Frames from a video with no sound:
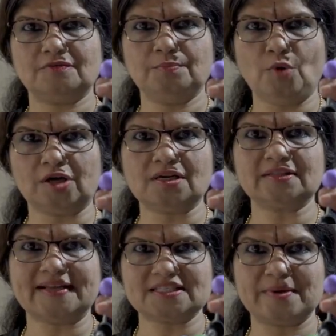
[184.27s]
model
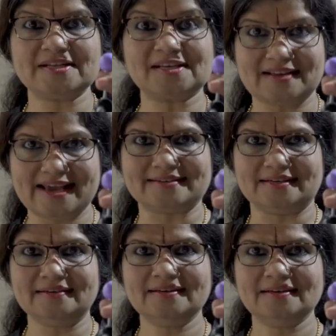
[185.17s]
that has been
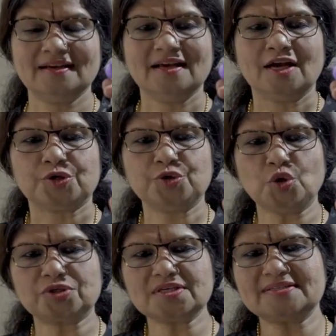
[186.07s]
created, you
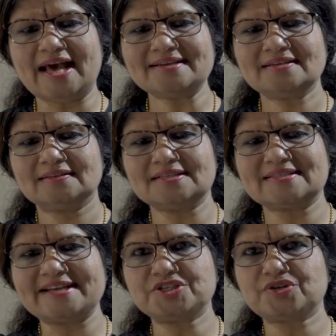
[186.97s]
notice that the
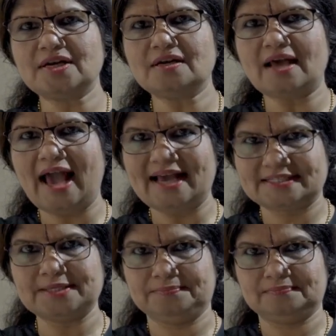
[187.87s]
central
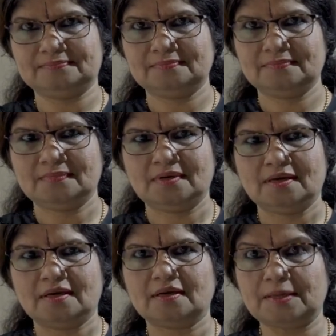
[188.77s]
atom
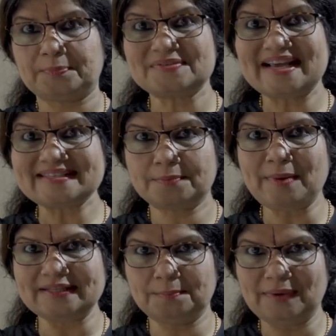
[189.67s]
represented
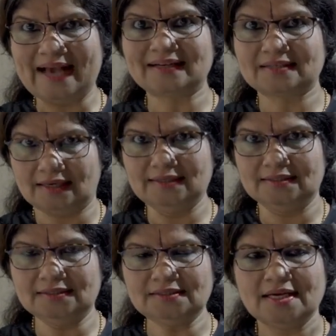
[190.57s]
by the black
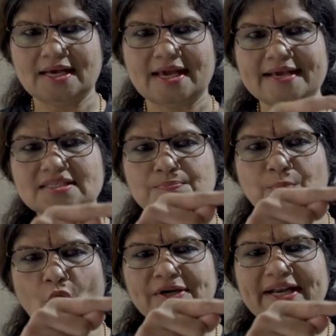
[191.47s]
color is
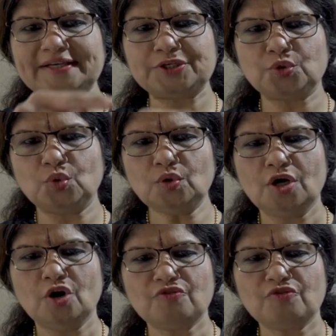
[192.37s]
bonded to